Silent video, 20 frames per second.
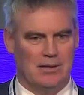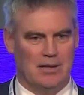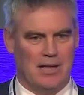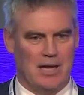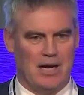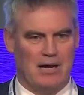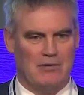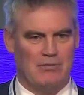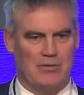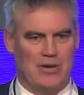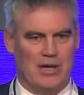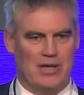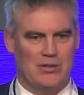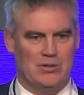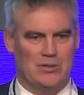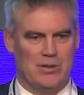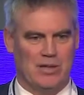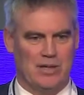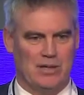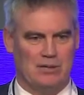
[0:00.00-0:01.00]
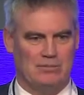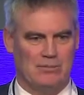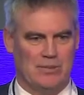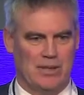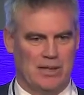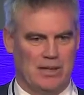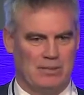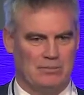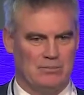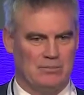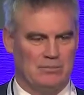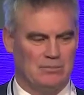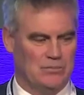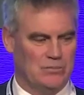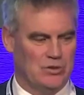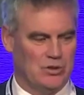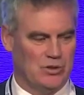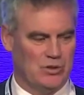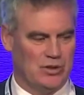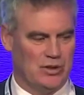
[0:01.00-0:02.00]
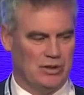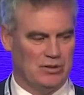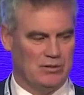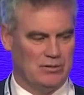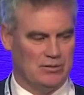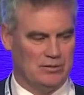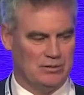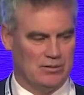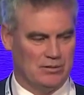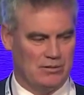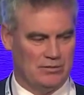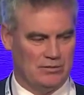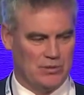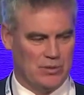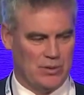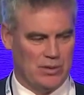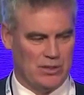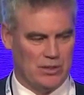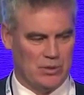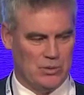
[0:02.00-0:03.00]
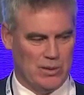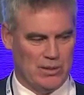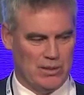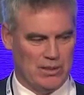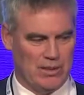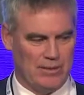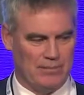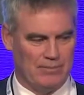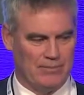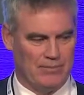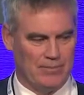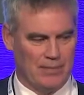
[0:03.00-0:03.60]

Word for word: halfway to our um, journey of 2020.